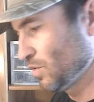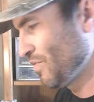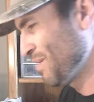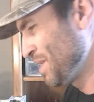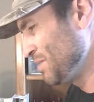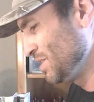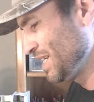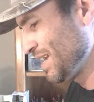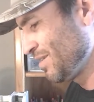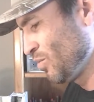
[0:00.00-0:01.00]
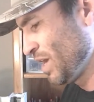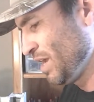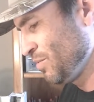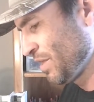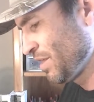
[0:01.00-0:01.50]
So if I'm able to get away
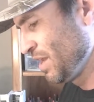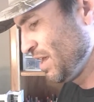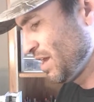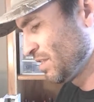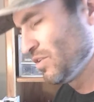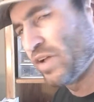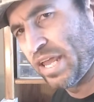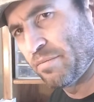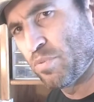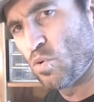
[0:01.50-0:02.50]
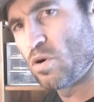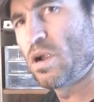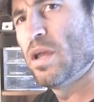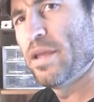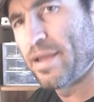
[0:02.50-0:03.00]
with a little hand pour